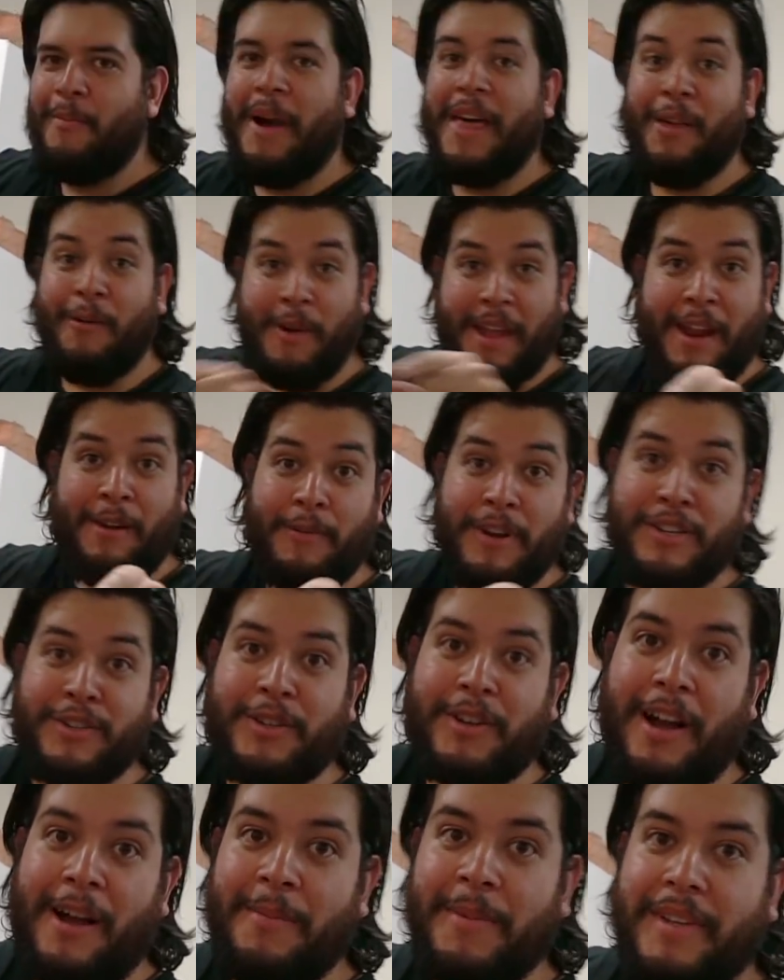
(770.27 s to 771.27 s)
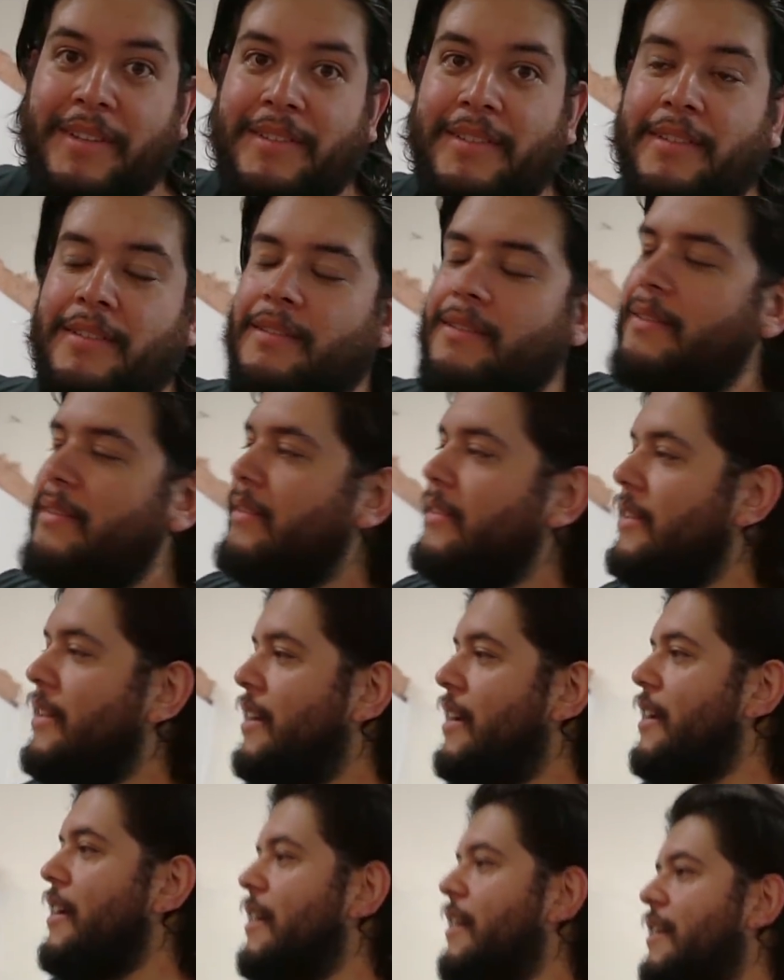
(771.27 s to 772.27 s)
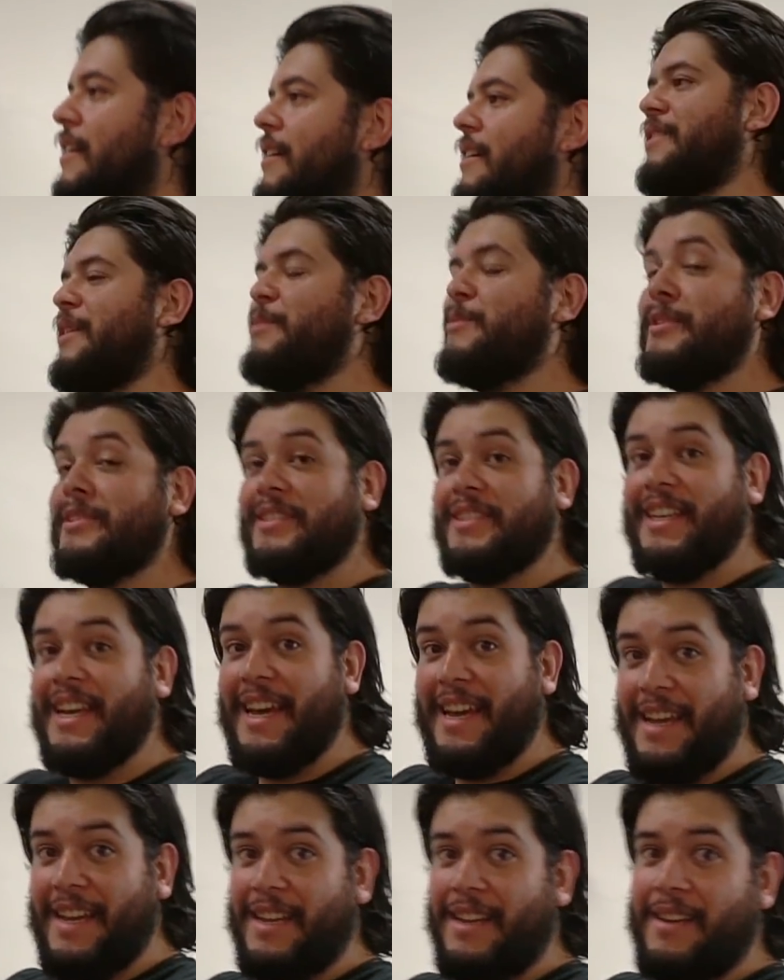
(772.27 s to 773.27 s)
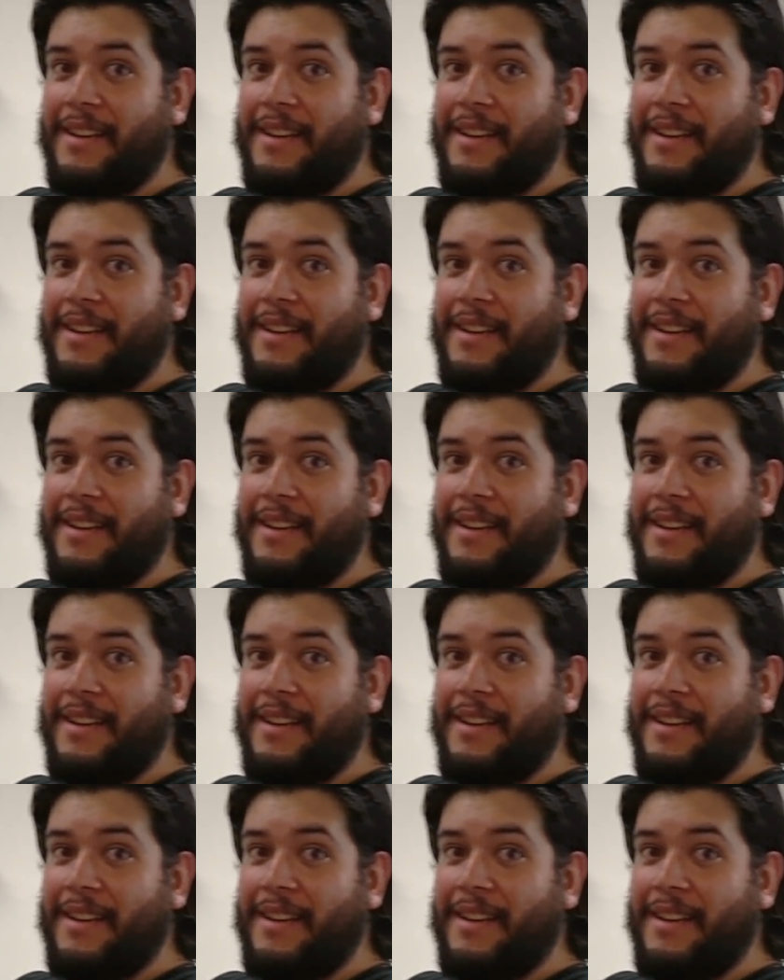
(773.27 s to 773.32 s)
by the way, I read your comments. Someone said